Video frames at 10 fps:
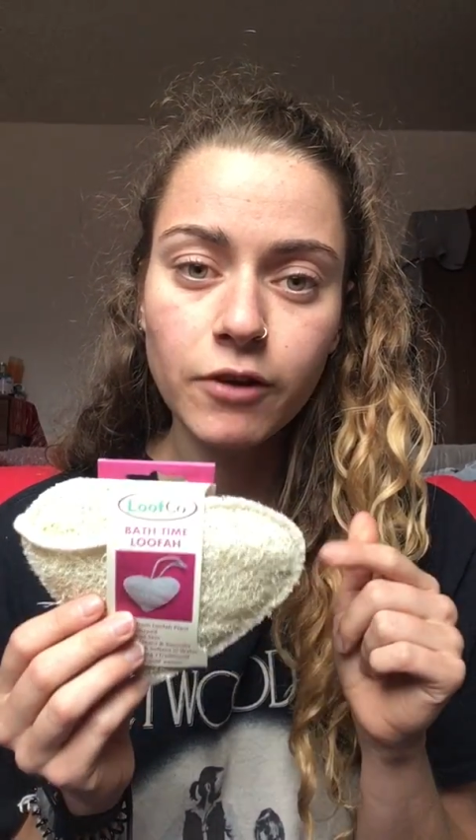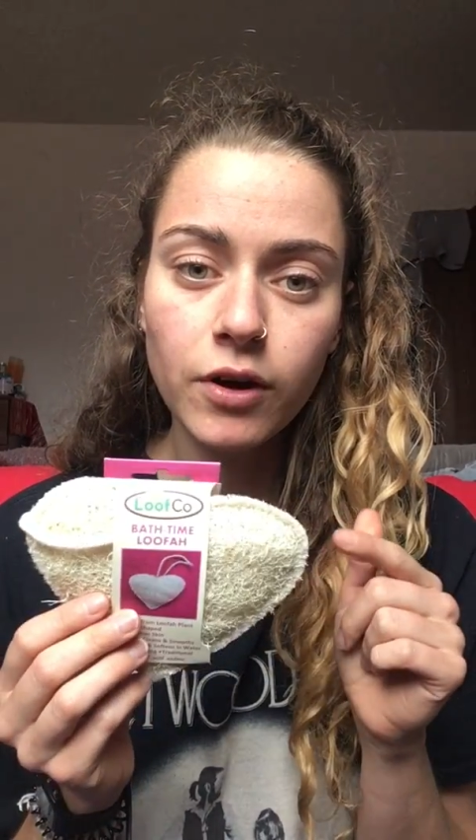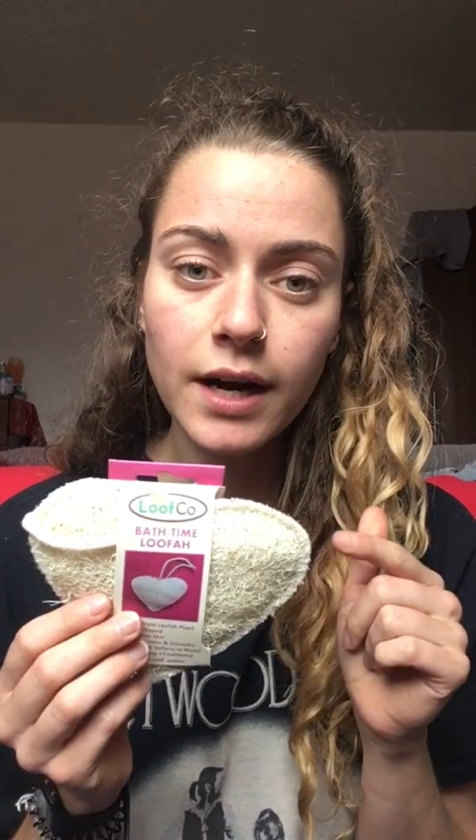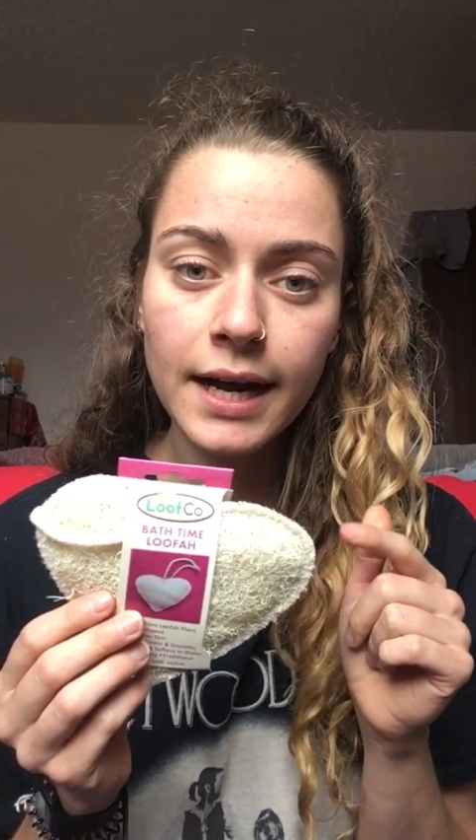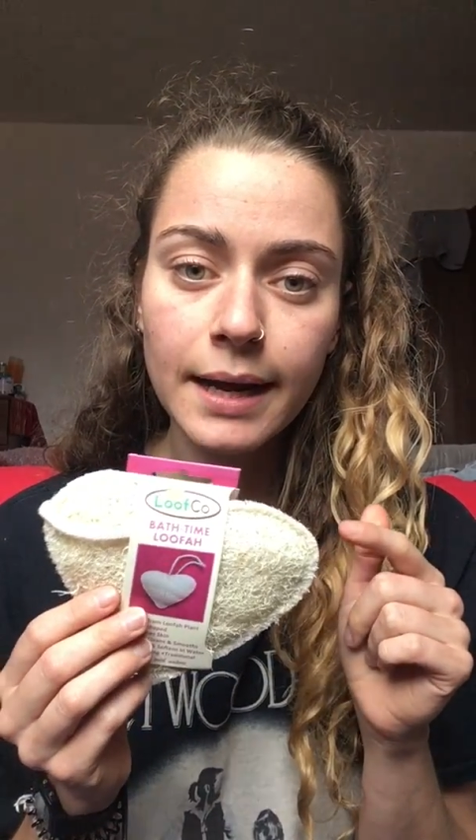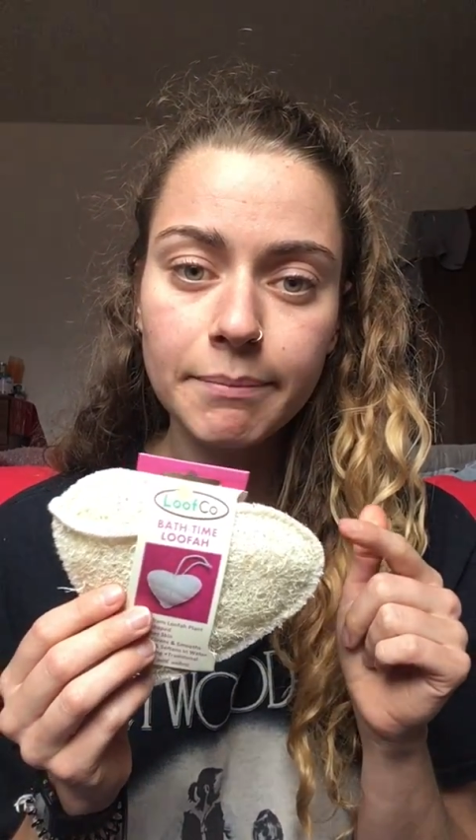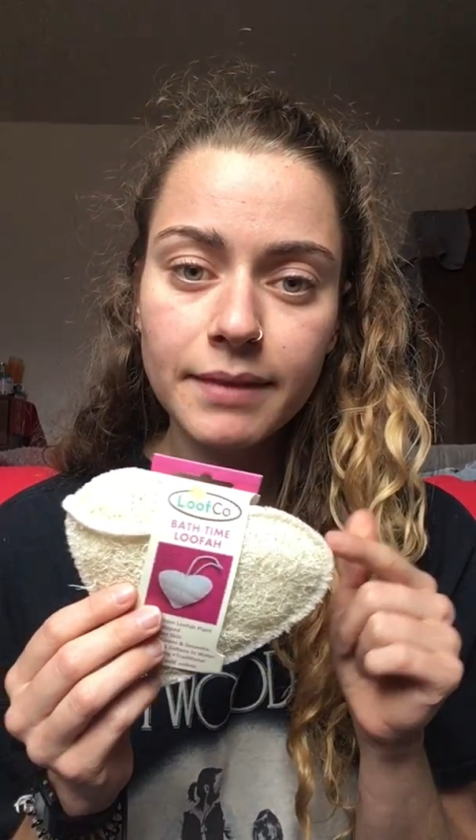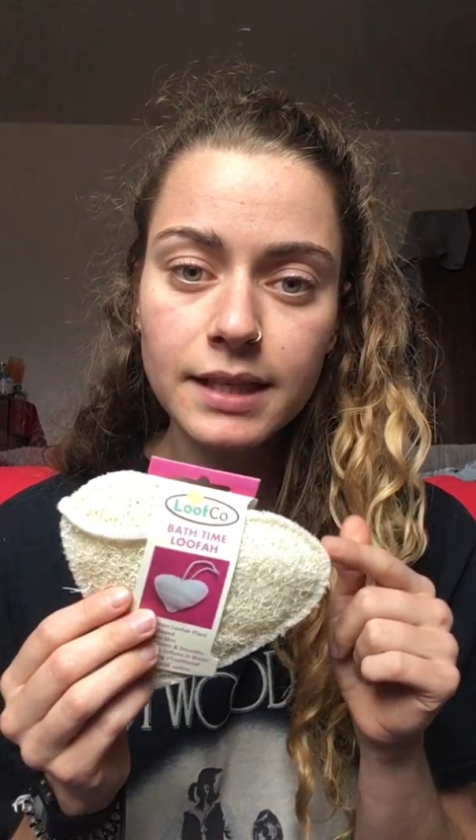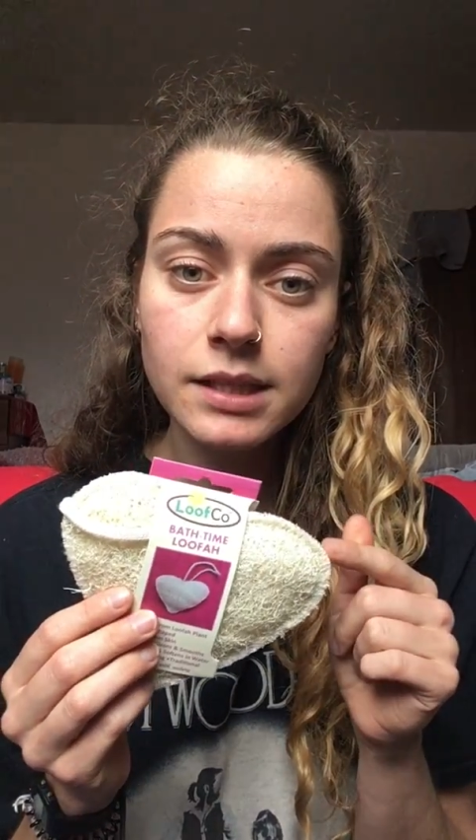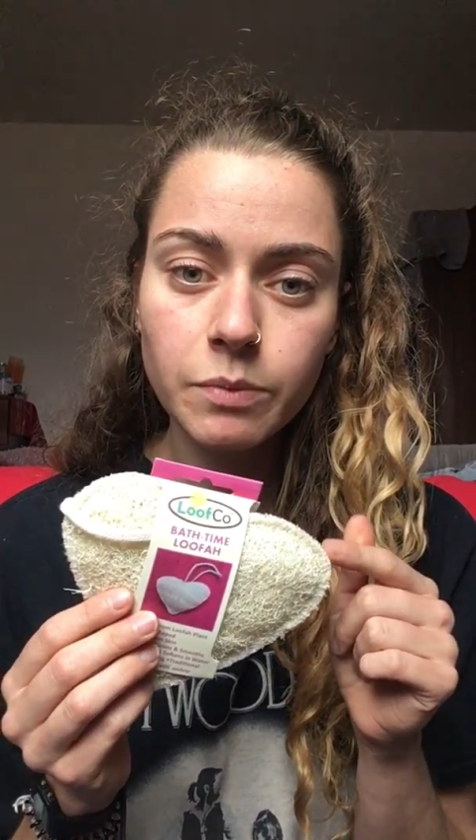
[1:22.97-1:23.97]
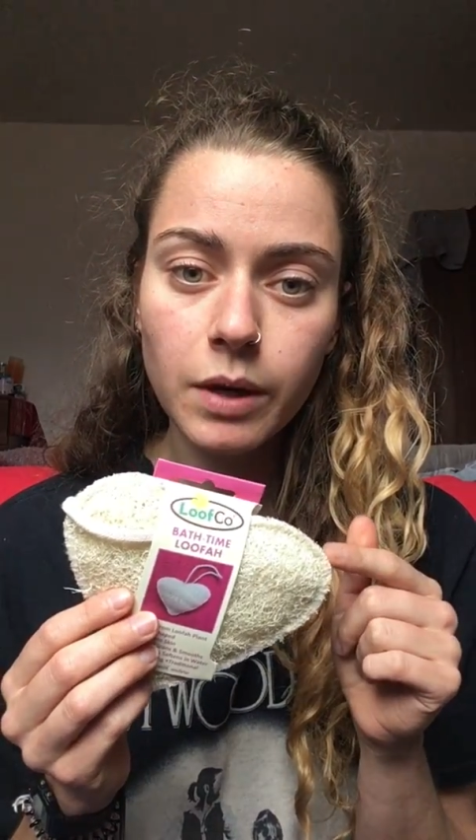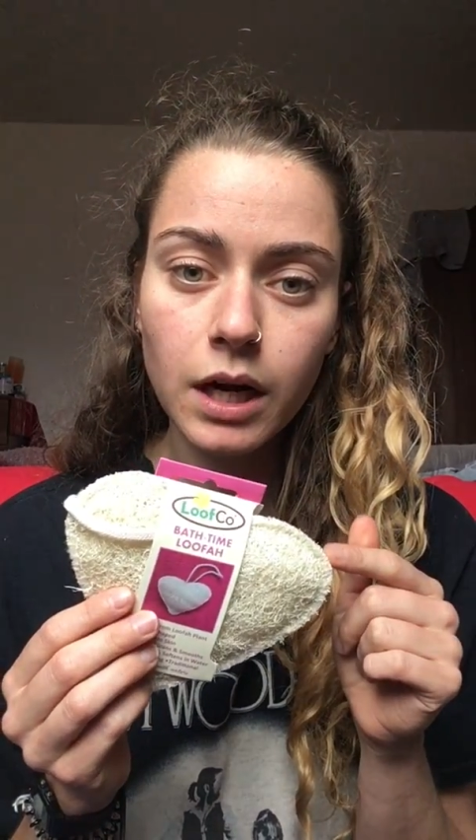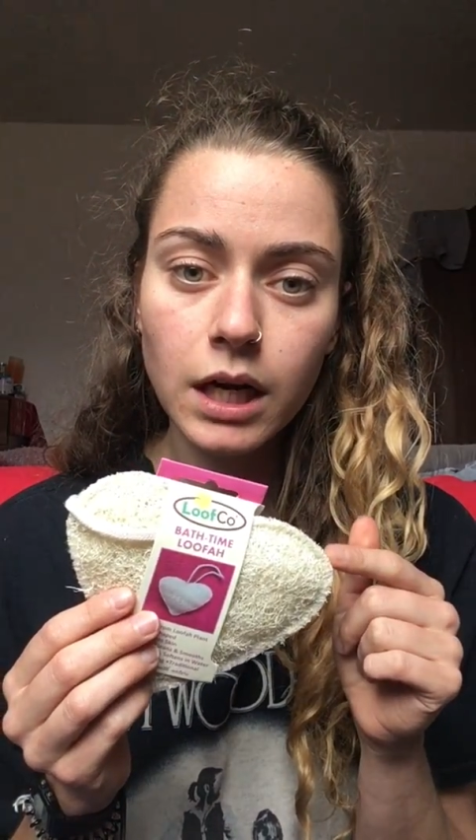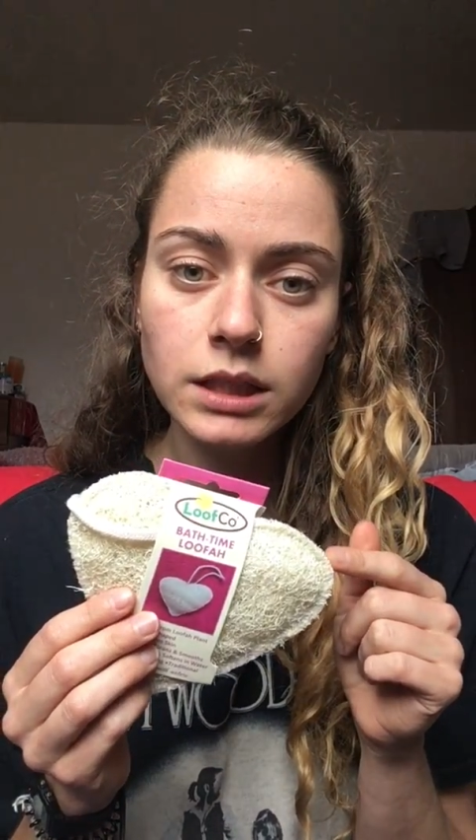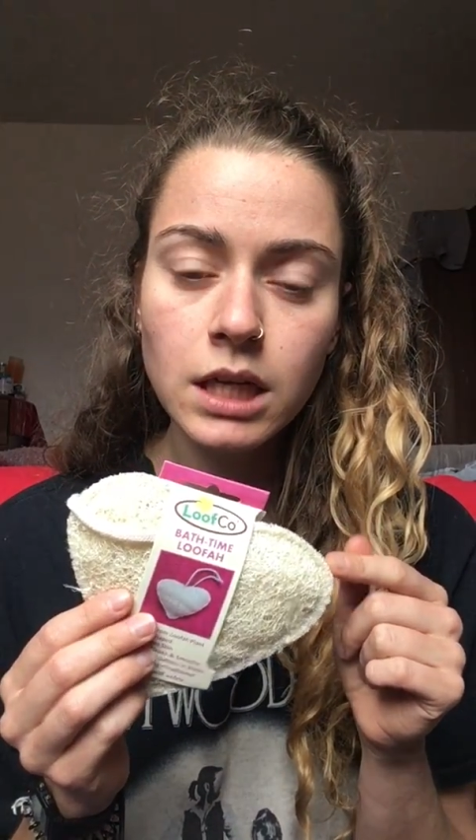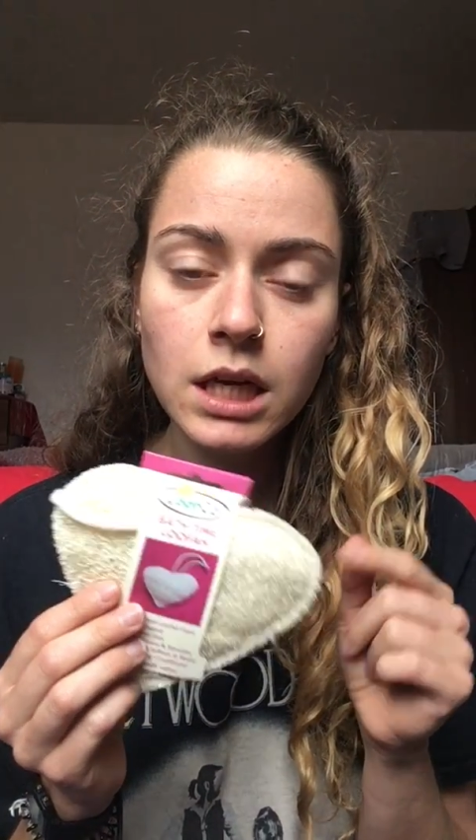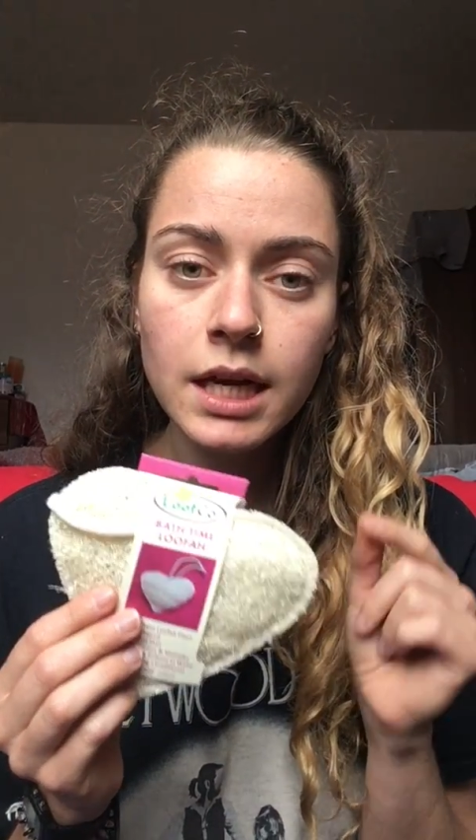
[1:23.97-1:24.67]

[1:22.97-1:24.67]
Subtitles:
got this one,